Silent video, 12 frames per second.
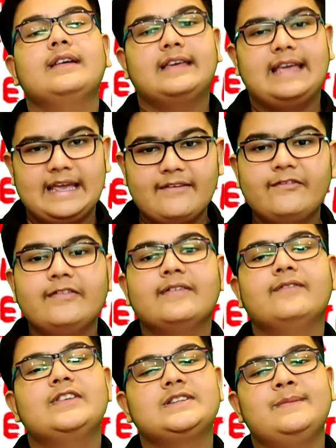cave,
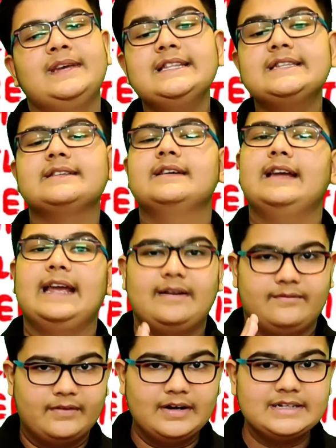which means
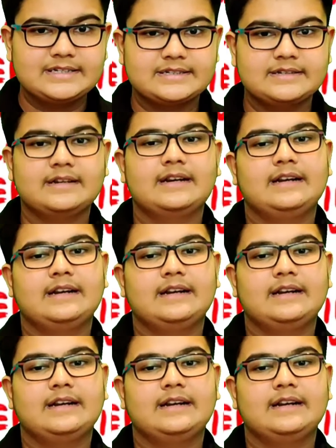inwards,